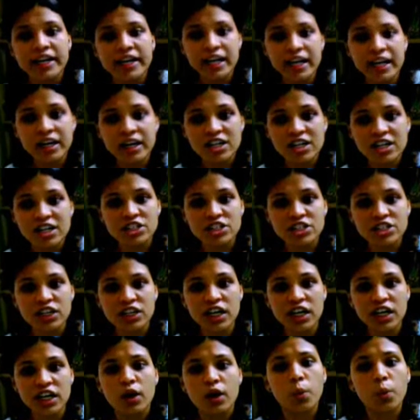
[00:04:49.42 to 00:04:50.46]
IT
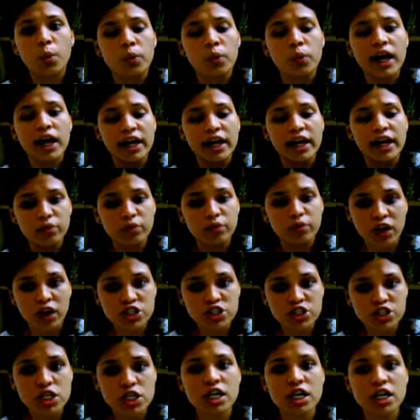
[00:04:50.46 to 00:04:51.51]
industry, in
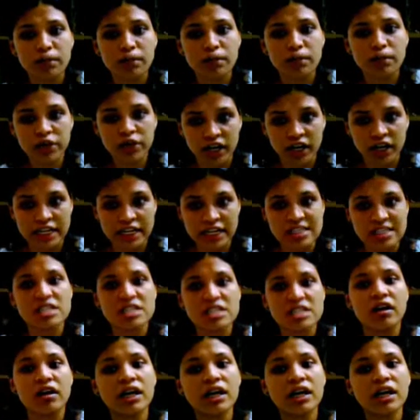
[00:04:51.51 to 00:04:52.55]
virtual communities,
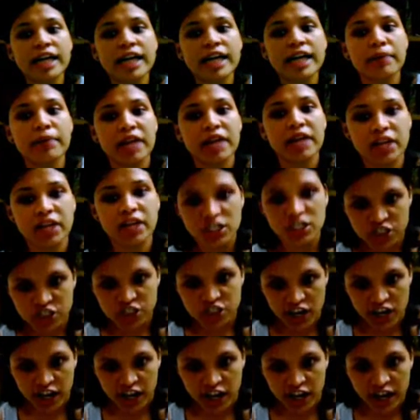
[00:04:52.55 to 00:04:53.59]
real-time data
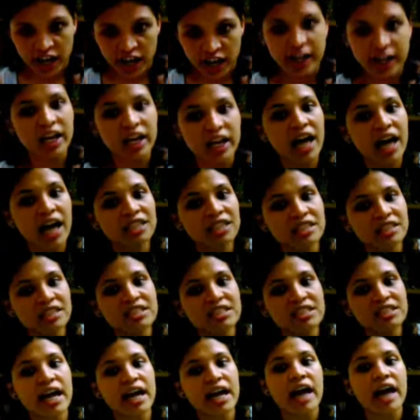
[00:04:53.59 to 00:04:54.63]
share and
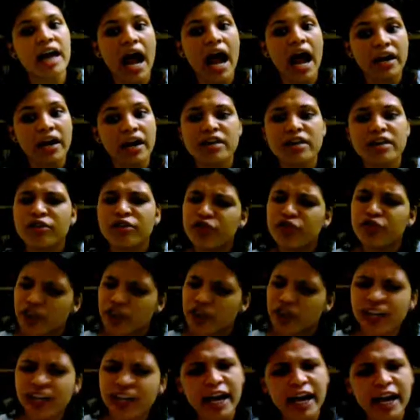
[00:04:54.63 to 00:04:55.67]
analysis can add a
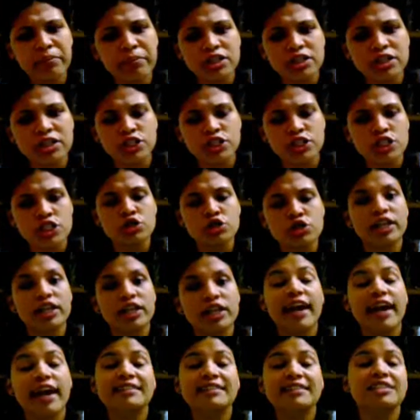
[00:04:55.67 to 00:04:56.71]
different dimension to
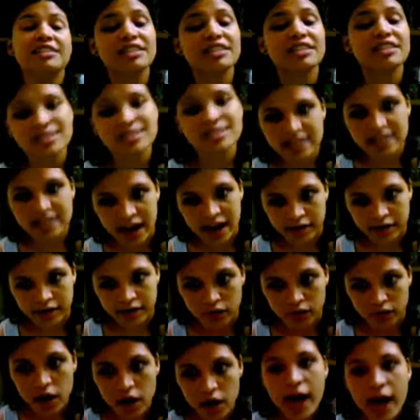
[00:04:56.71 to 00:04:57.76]
the existing
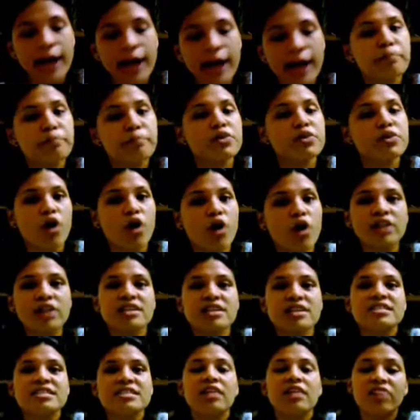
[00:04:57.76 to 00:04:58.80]
scenario, and beyond
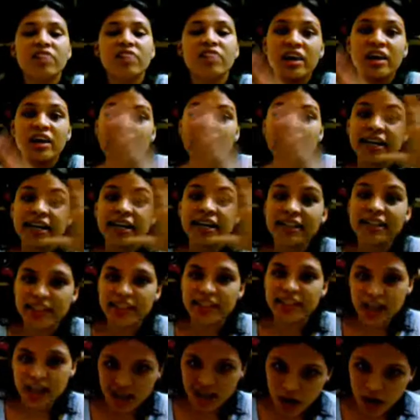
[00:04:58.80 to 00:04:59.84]
the silver lining that
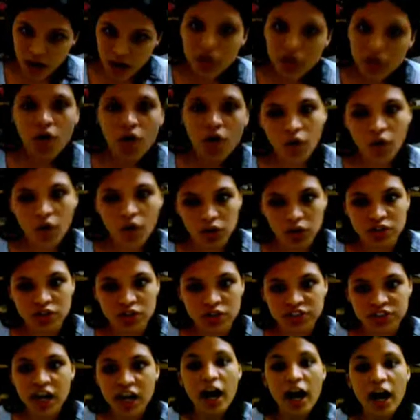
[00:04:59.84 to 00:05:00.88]
the cloud
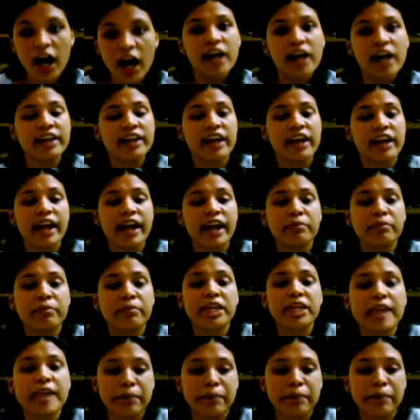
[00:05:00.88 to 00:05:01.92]
holds, there can
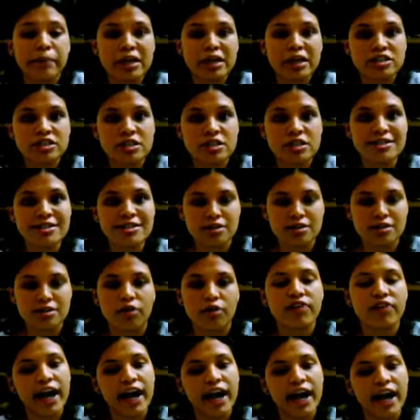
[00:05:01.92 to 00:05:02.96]
be dimensions of
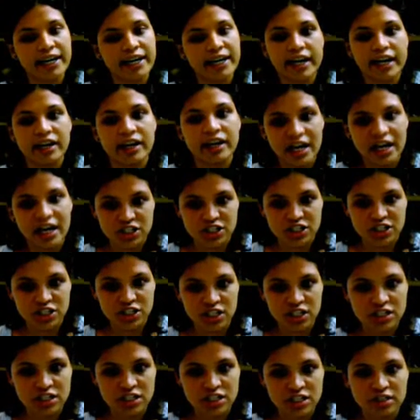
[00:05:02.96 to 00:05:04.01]
IT
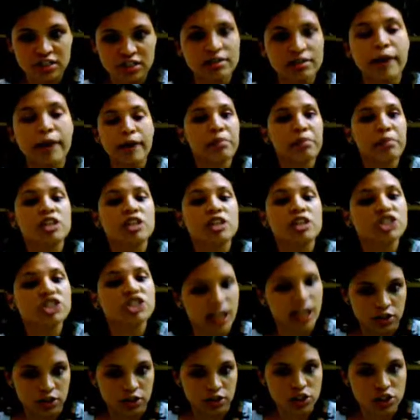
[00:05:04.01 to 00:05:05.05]
industries that may
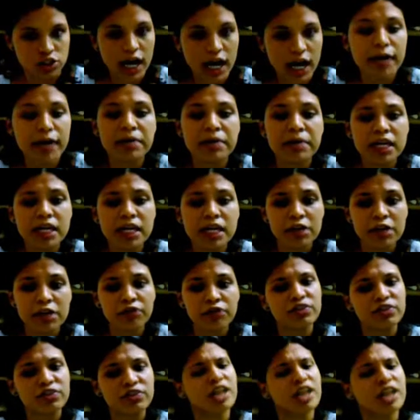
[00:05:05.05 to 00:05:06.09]
change. I believe
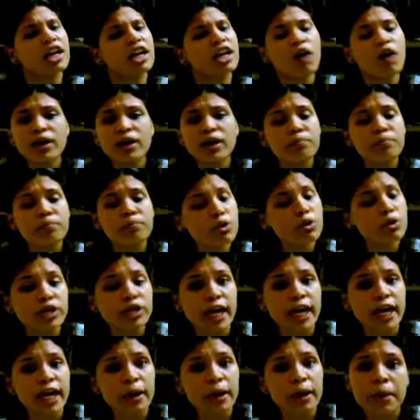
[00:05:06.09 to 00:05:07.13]
that cloud
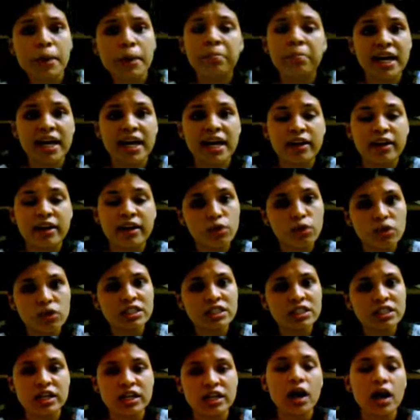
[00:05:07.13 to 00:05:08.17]
computing may
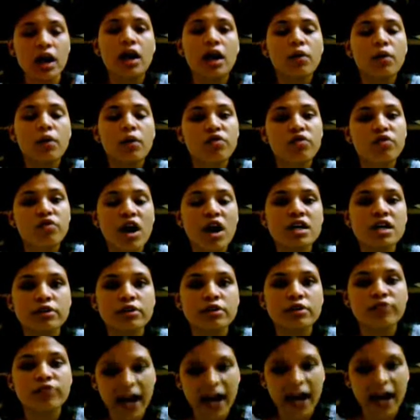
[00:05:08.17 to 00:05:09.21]
rule the world
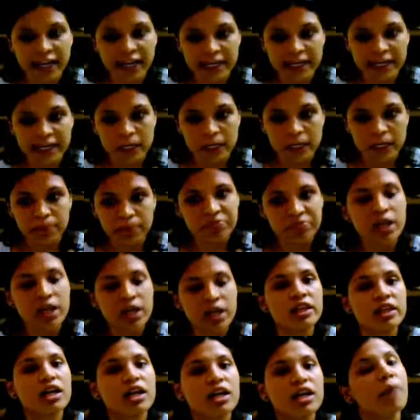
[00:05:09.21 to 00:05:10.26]
of IT
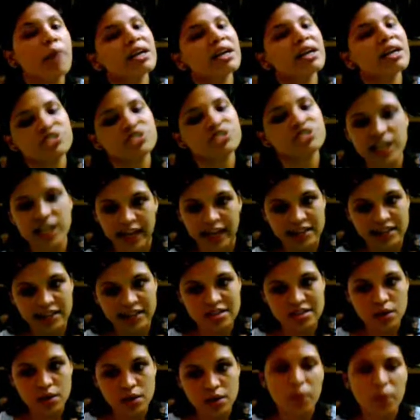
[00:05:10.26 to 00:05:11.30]
in the coming Gen X.
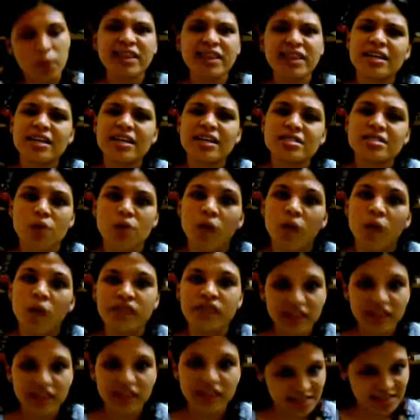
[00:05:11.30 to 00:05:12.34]
With this note,
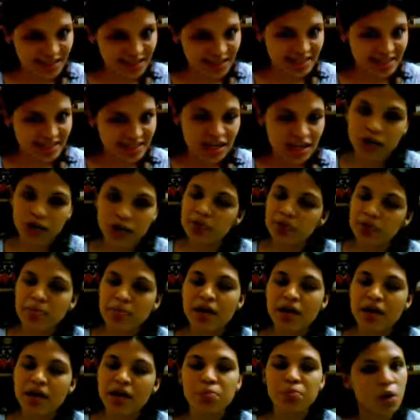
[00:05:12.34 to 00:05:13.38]
this is
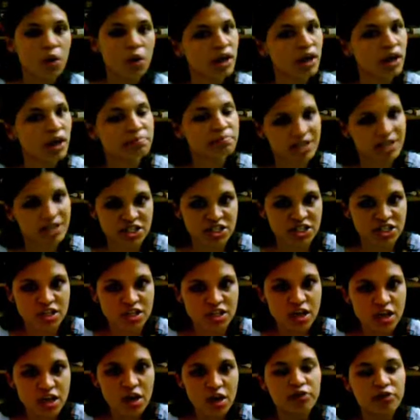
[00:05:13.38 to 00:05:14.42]
Anupama Mohan Bish
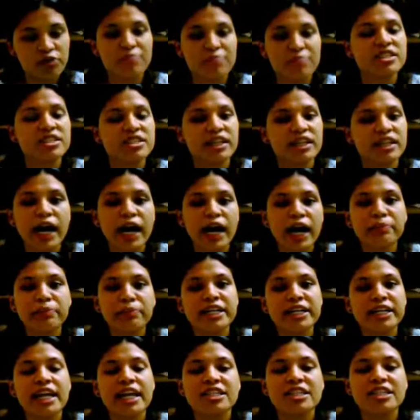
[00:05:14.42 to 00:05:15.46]
from Sardar
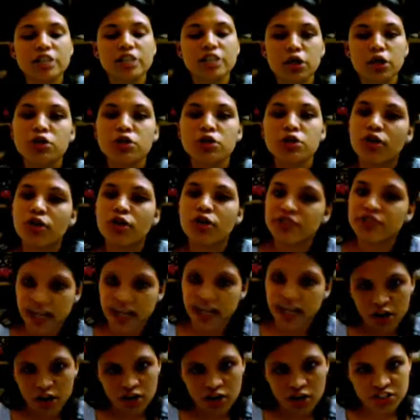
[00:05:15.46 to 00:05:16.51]
Patel Institute of
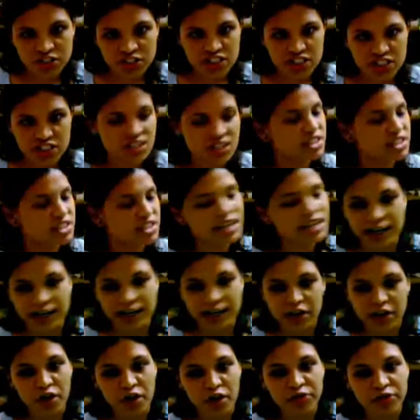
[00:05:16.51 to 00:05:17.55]
Technology
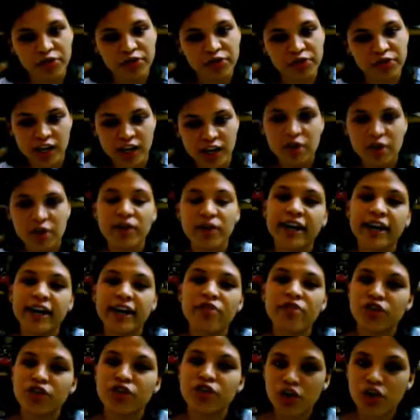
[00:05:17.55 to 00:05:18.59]
signing off.
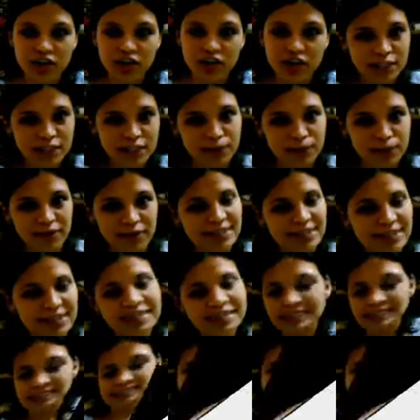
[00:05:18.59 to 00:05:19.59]
Waiting for your response.